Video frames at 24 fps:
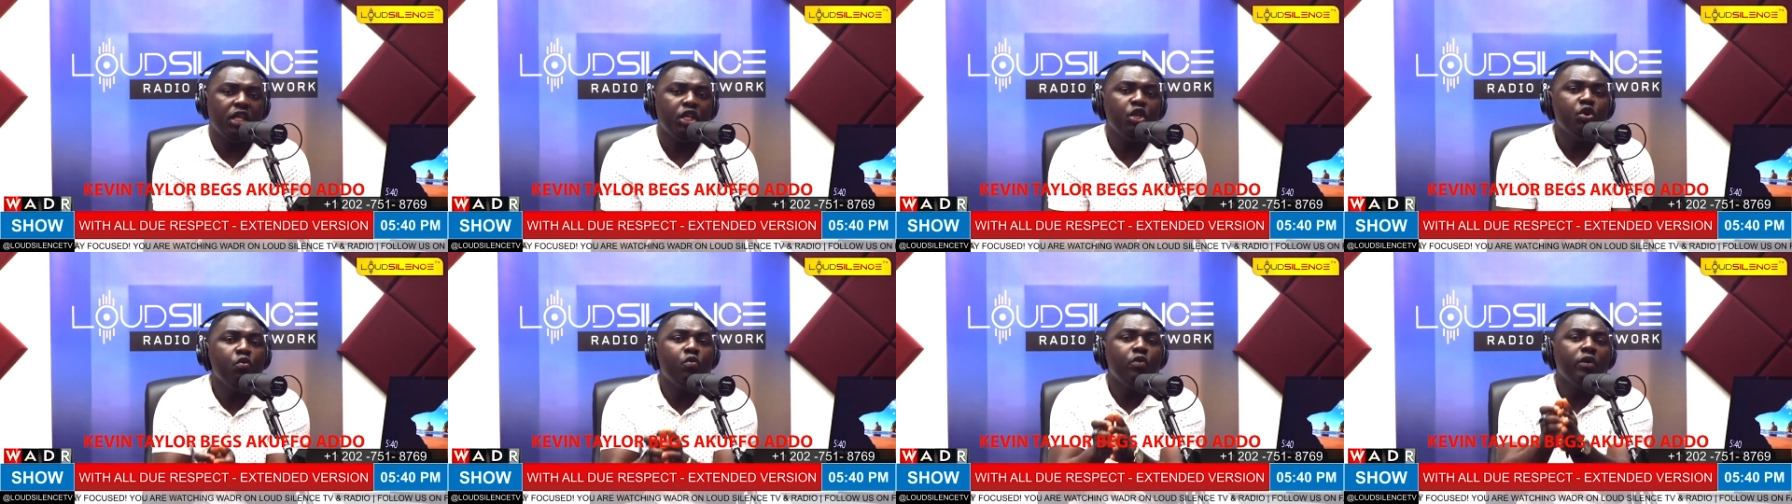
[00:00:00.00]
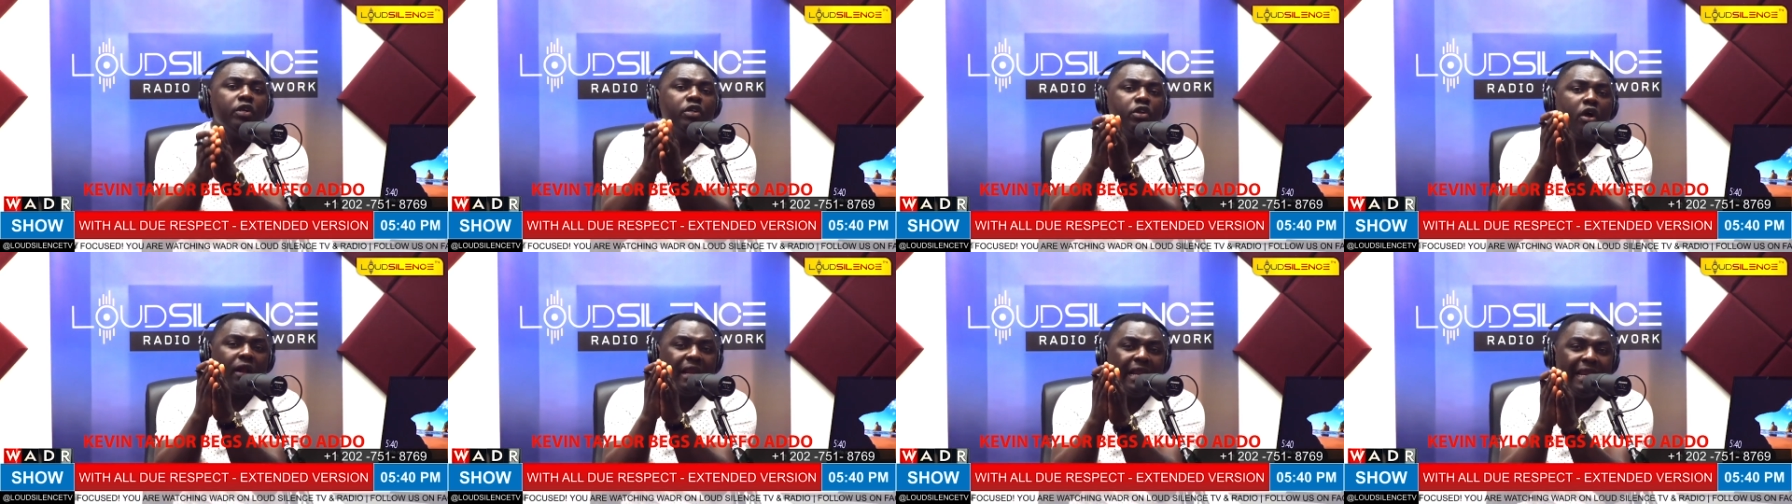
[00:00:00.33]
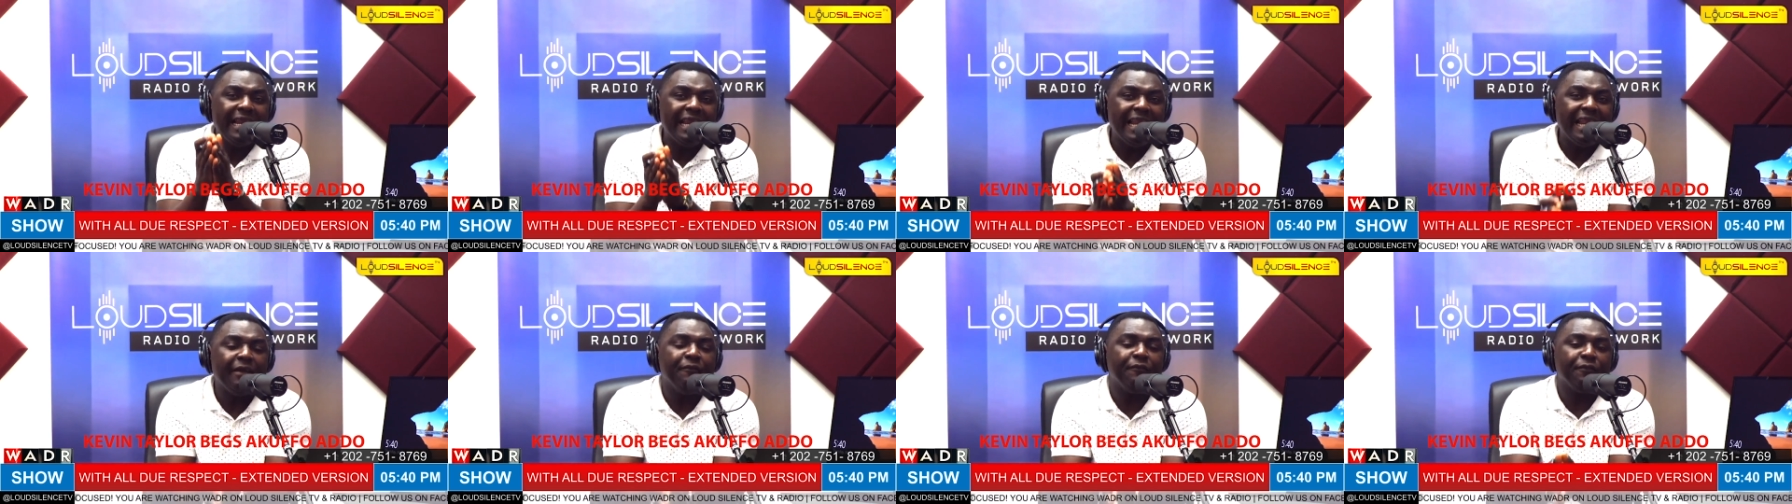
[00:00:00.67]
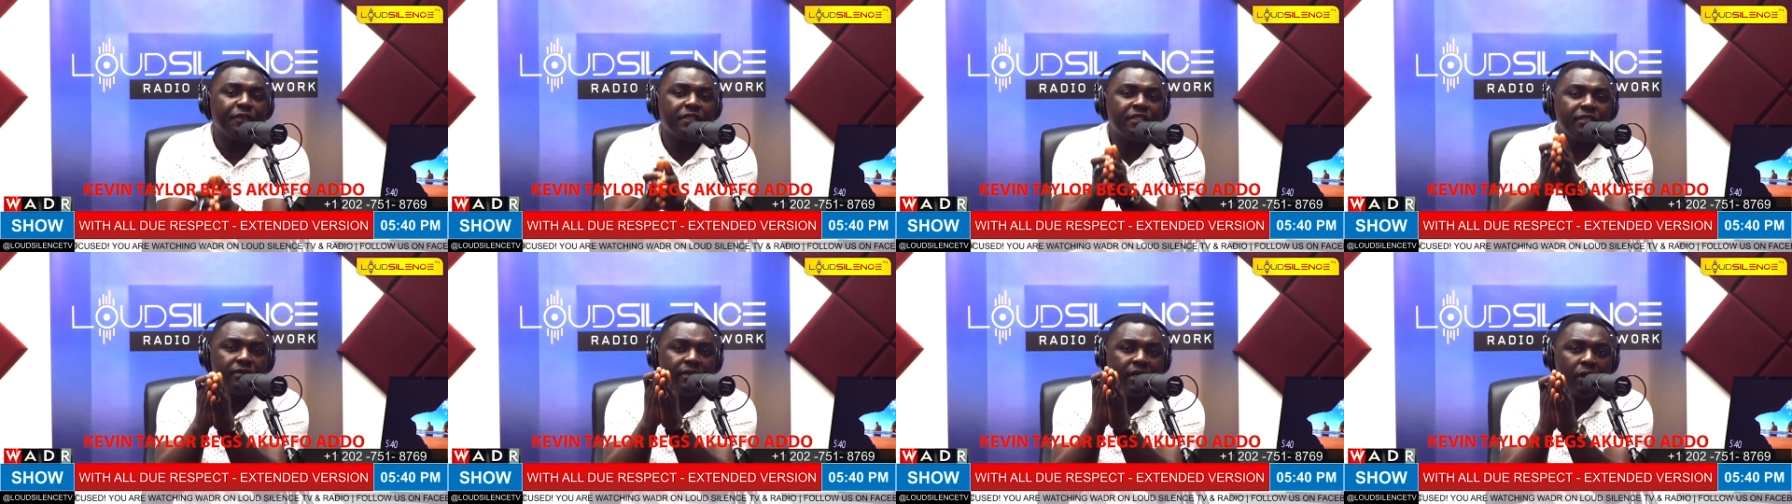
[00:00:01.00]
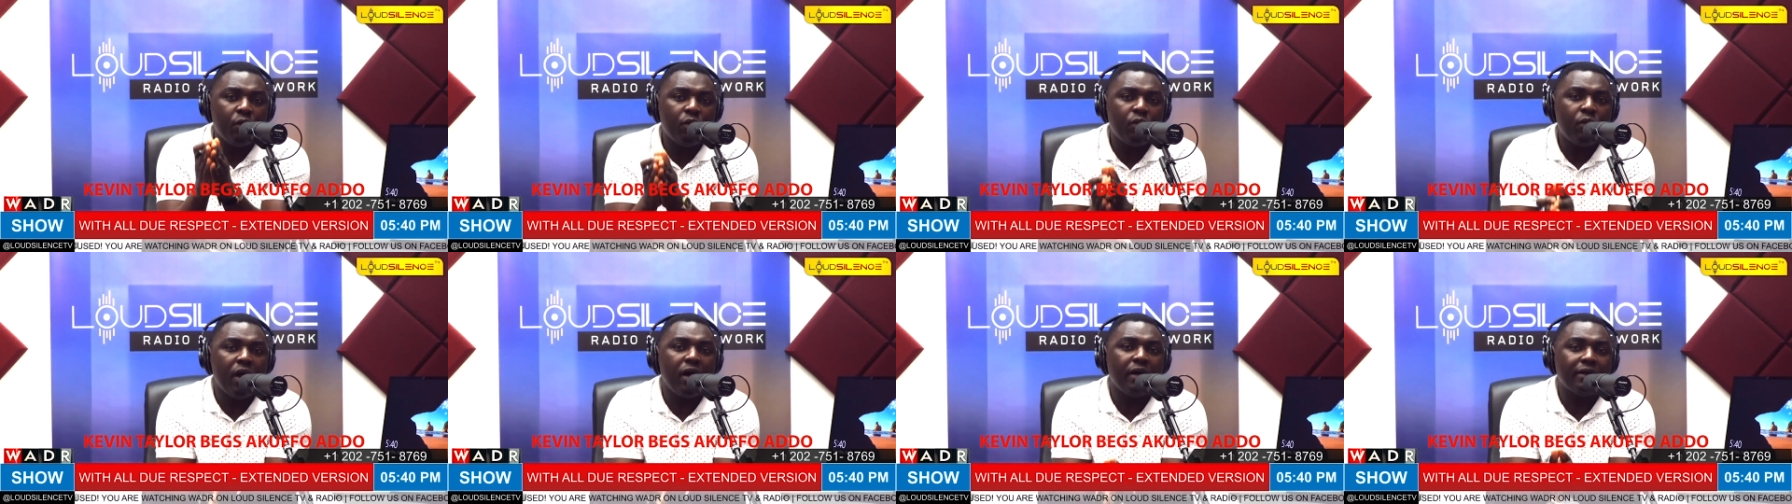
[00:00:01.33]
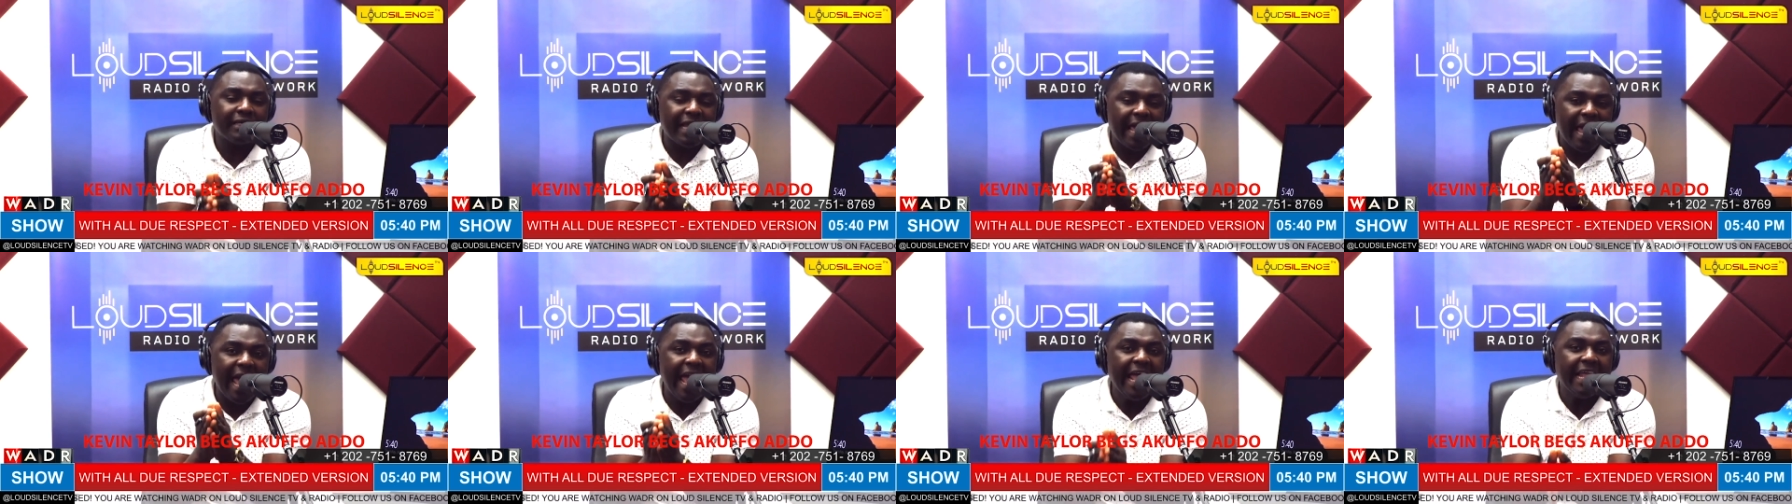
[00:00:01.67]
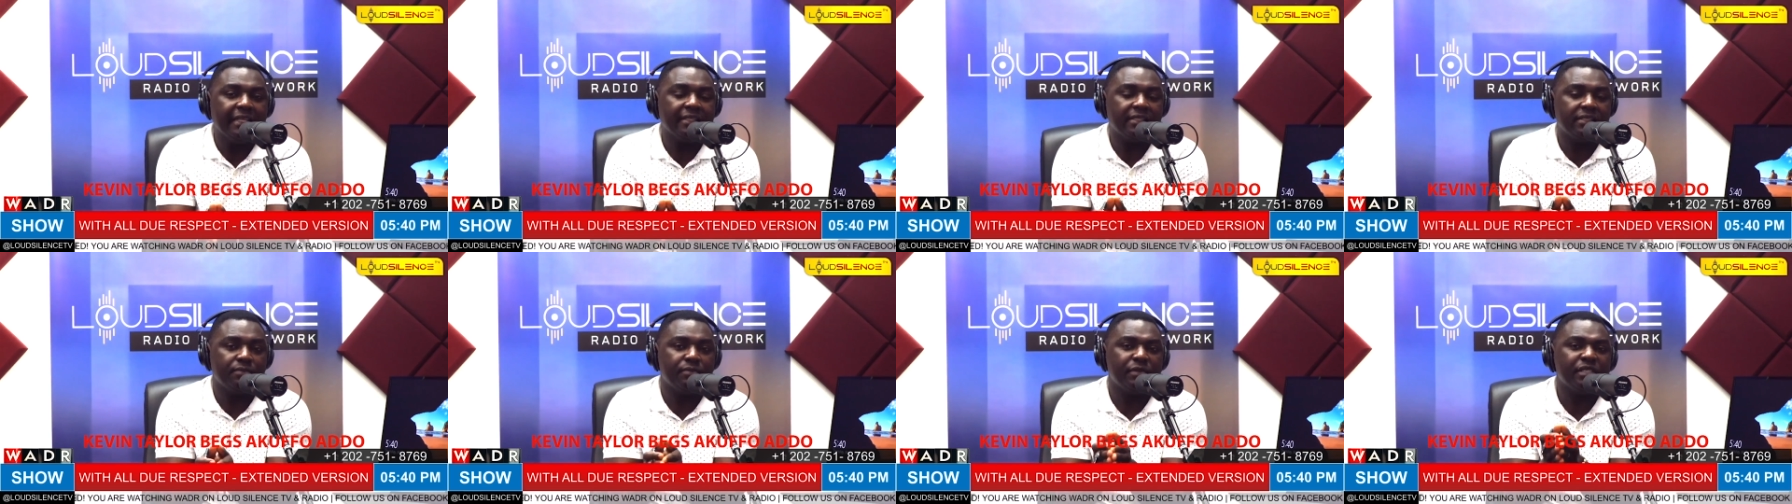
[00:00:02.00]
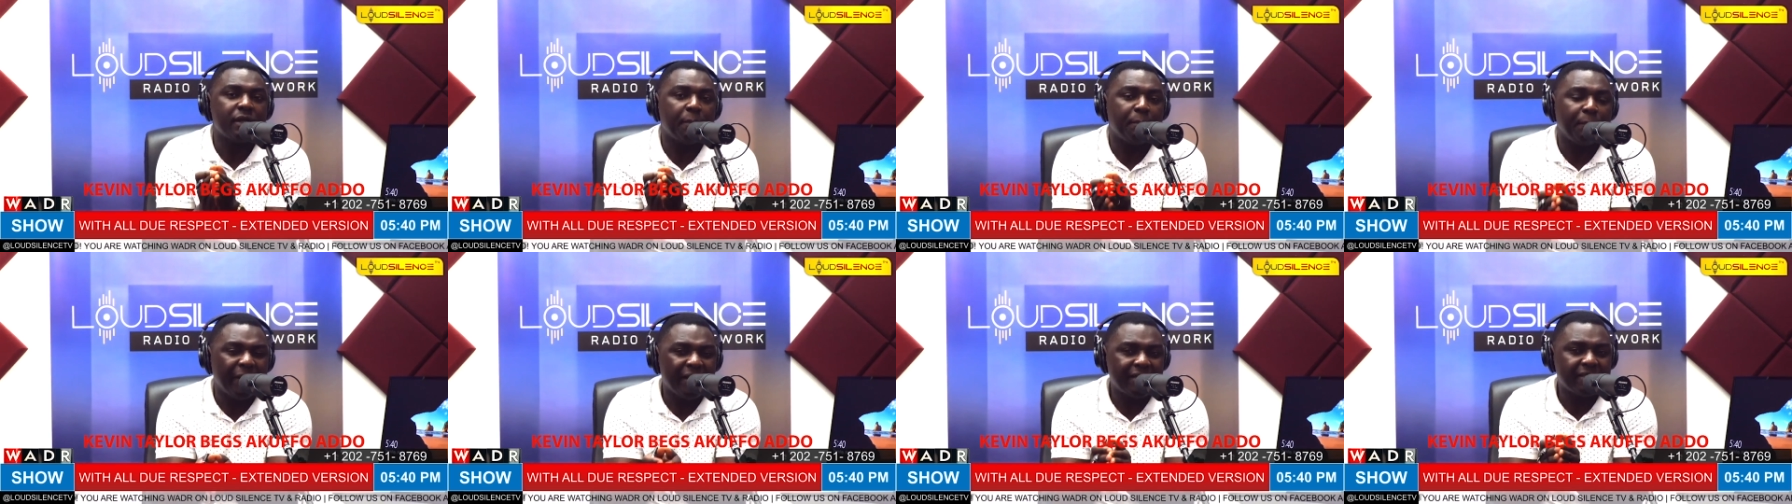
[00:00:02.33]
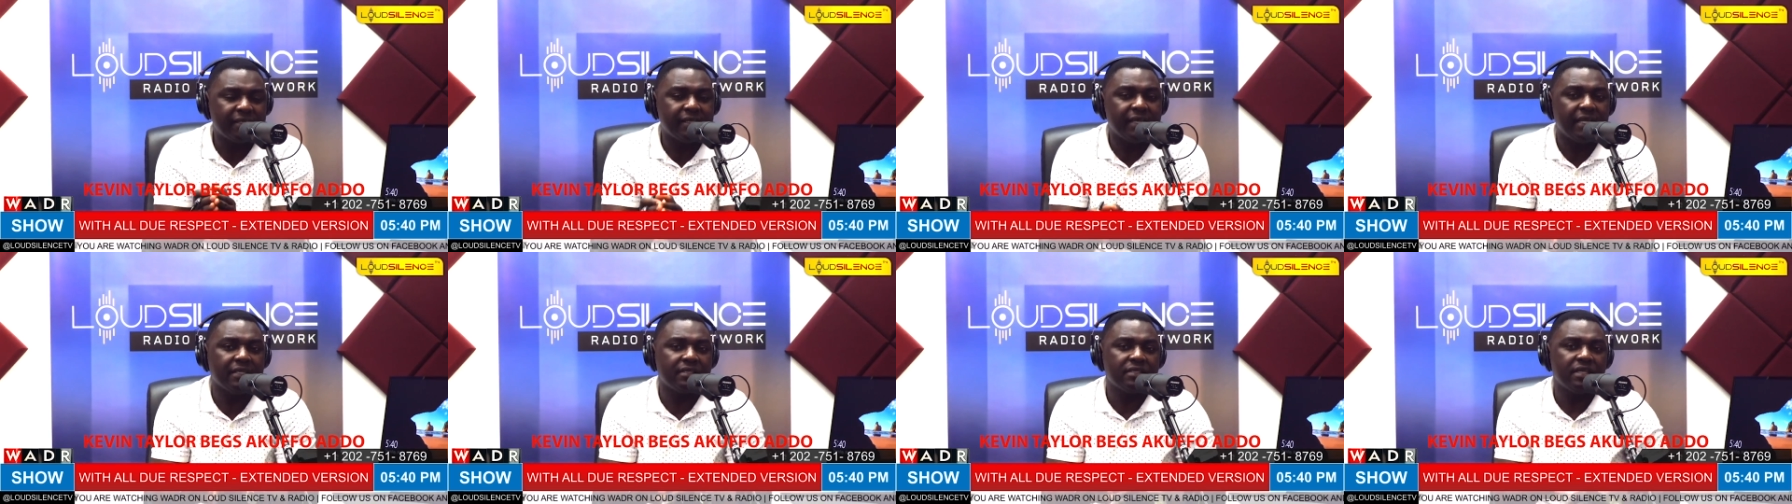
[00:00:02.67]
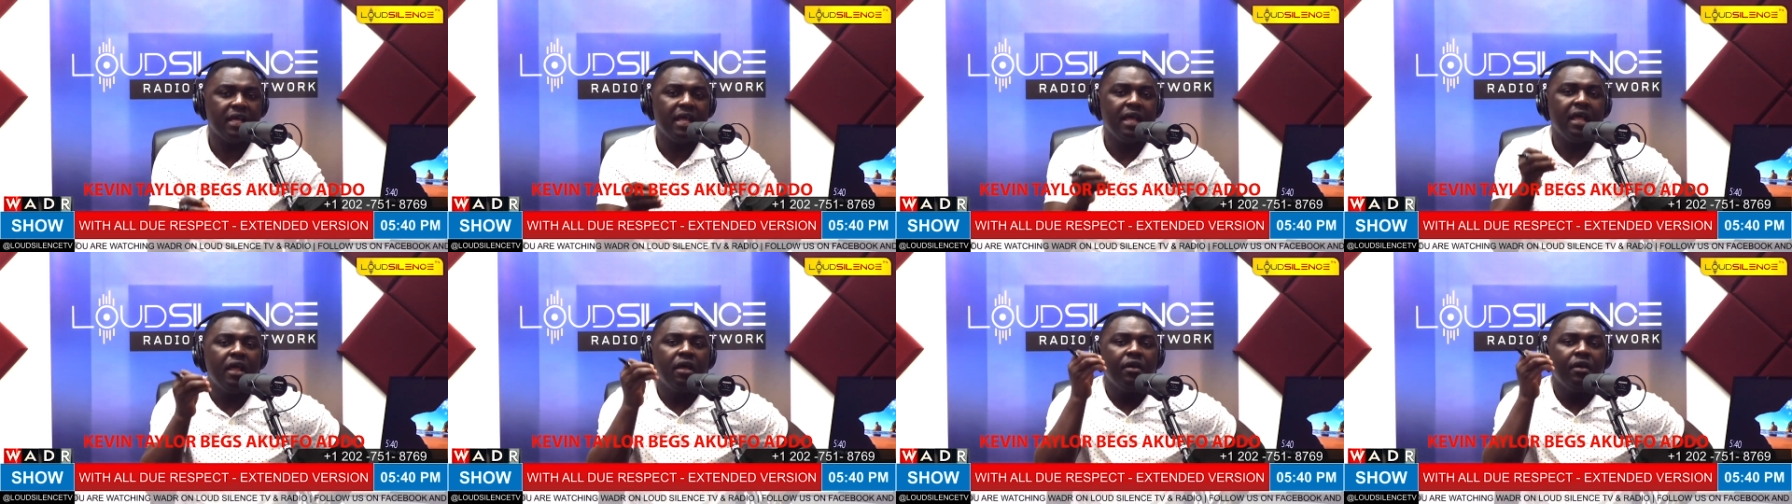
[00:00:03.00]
You will not live till the world ends, Mr. President.